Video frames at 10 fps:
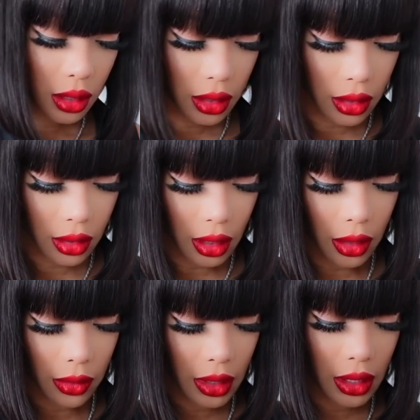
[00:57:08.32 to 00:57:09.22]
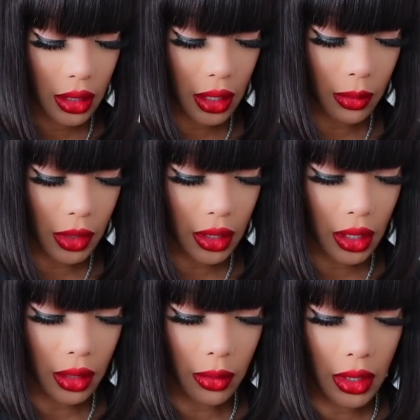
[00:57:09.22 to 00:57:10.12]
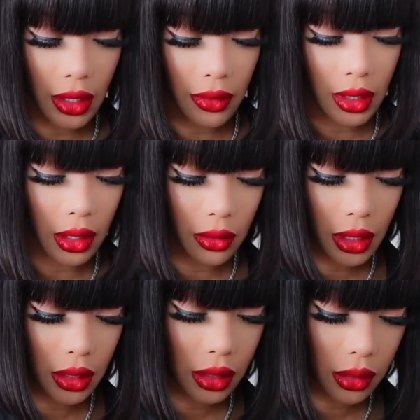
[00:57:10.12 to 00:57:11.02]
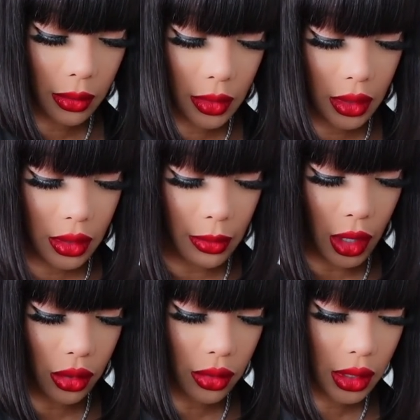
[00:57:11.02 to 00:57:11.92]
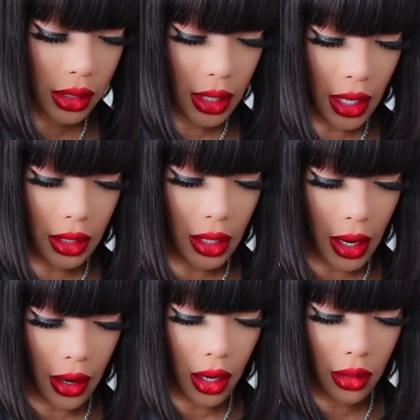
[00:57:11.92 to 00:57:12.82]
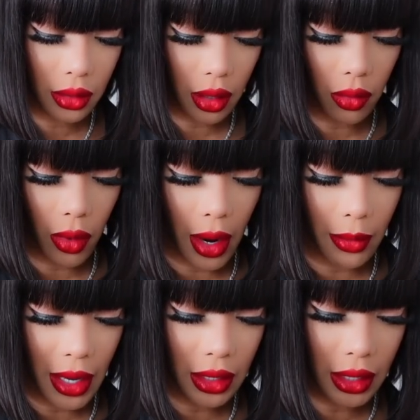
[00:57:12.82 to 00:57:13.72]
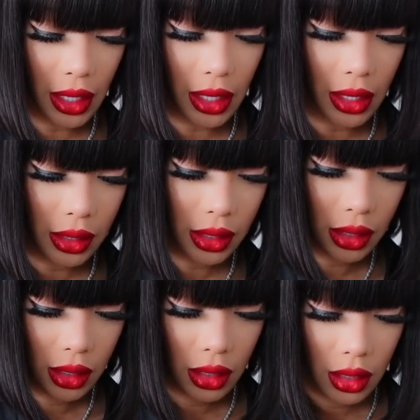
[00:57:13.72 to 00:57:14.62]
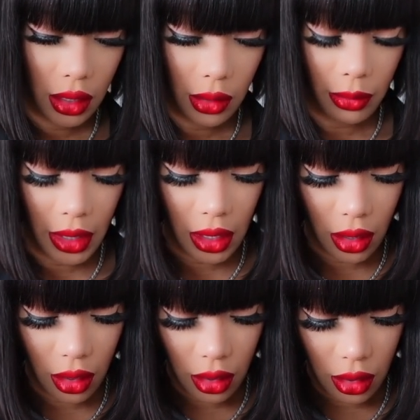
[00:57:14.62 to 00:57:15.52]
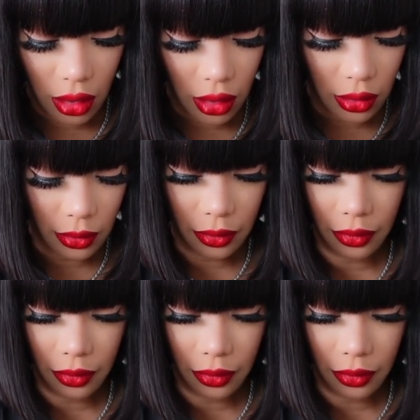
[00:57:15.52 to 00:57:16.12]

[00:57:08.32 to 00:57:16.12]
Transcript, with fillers: Uh, don't need that, but yeah, we definitely gonna need some Motrin and Tylenol. I don't know why my legs be um,